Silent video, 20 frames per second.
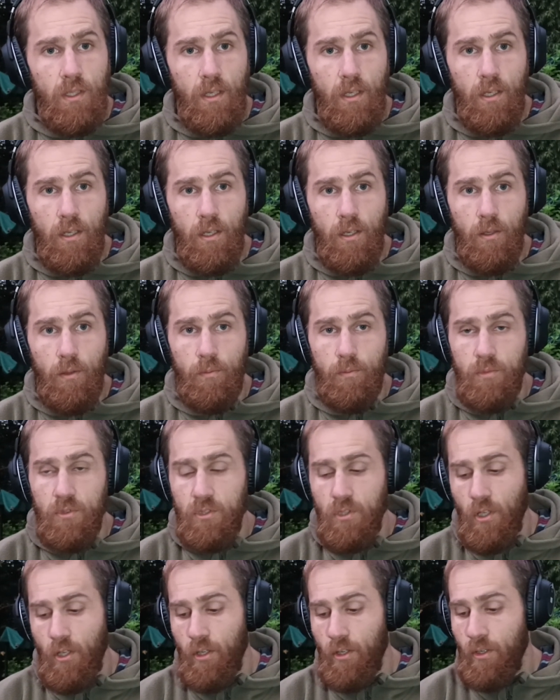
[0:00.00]

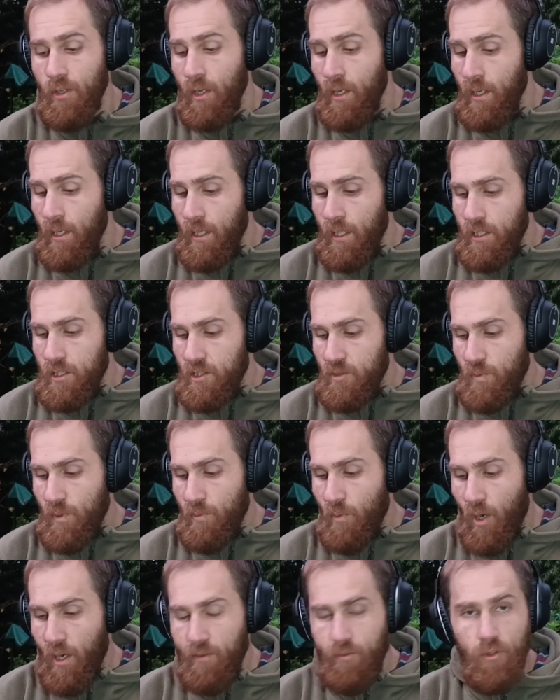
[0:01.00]
So just be
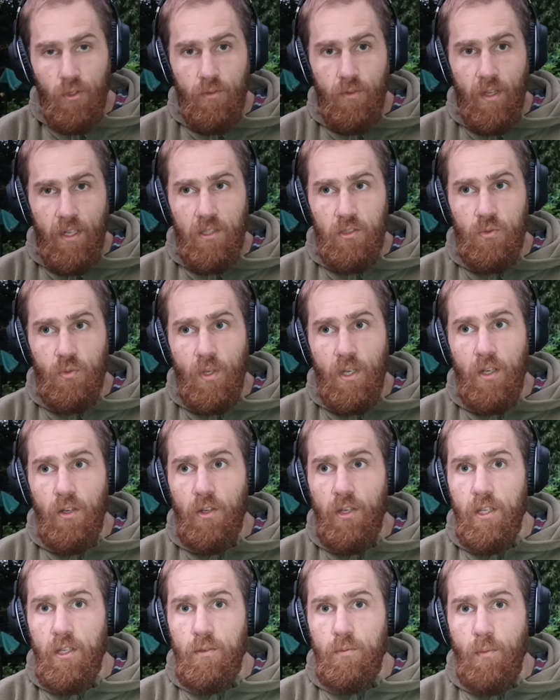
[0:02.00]
mindful of that as well.
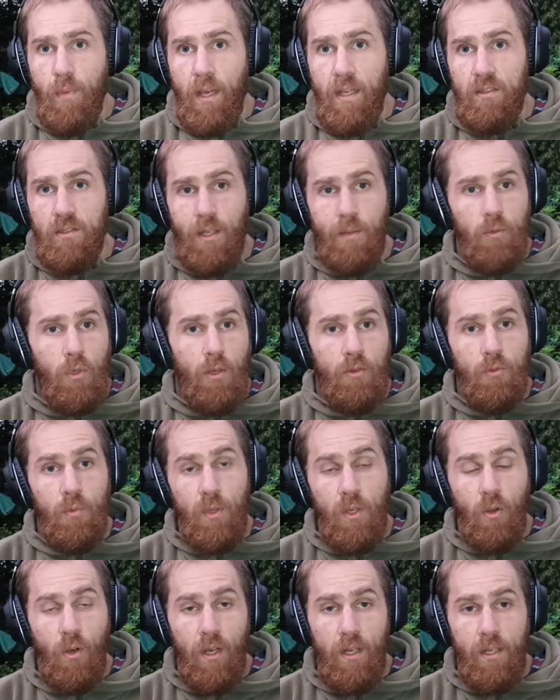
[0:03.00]
It may sometimes
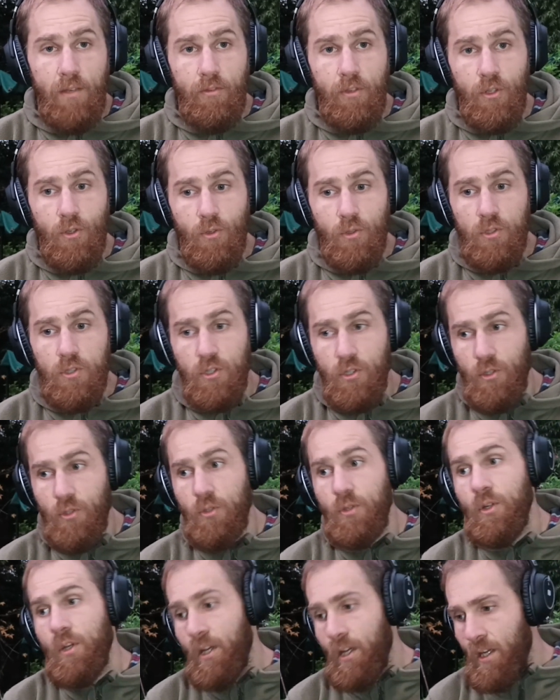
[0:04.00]
be quite difficult
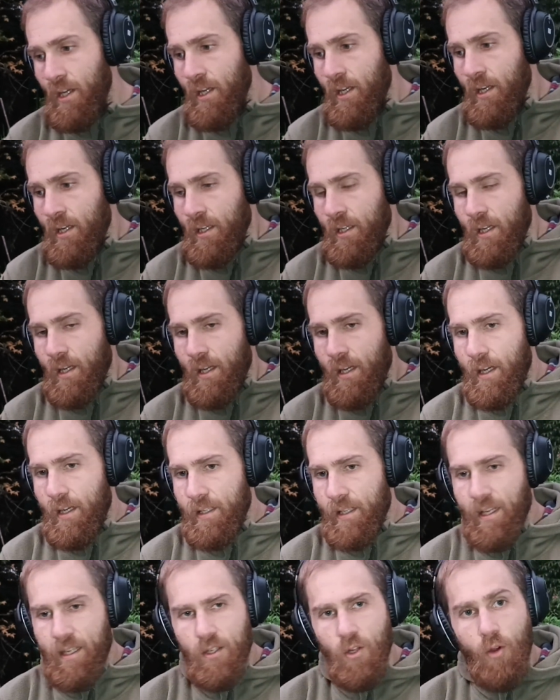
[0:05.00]
to
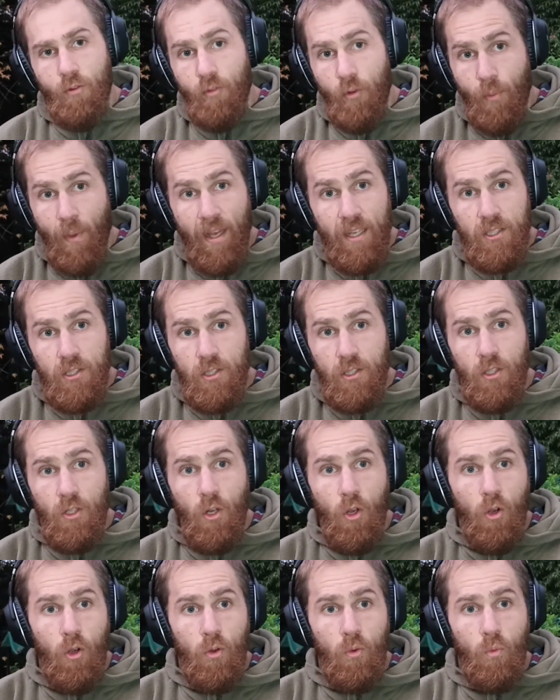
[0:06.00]
get confirmation
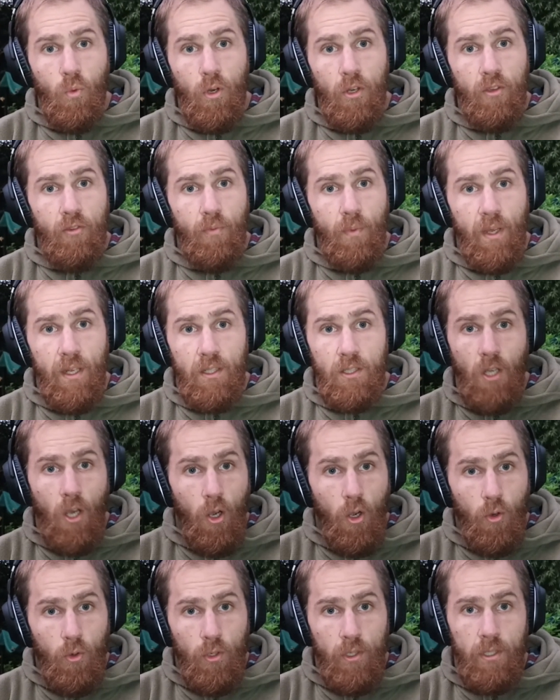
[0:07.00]
on what you've been
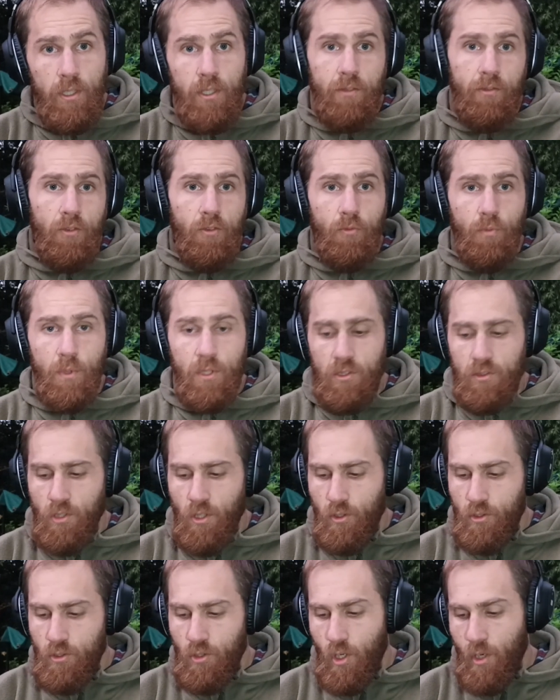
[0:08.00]
told if you've been
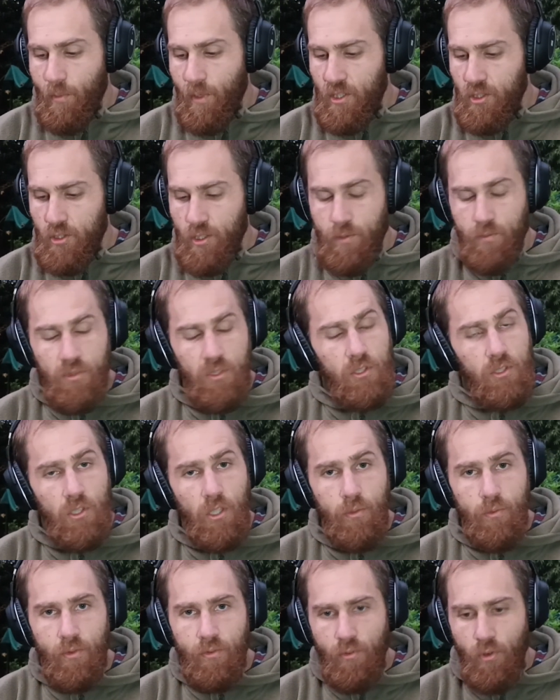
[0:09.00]
sold dry mushrooms in
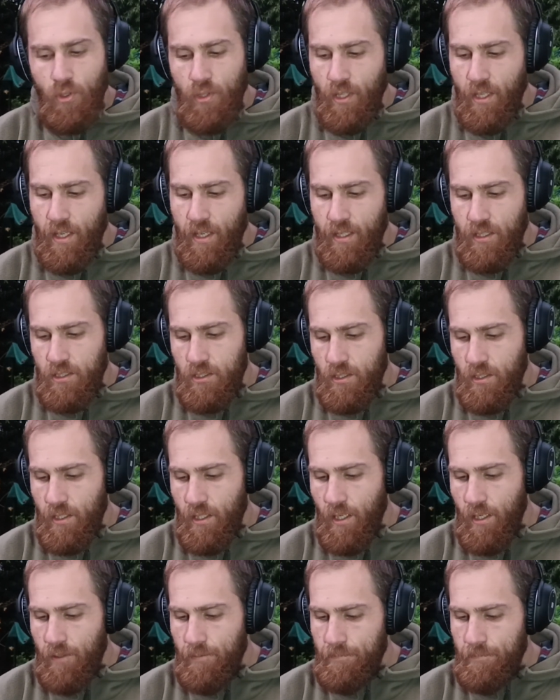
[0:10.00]
terms of what they actually are.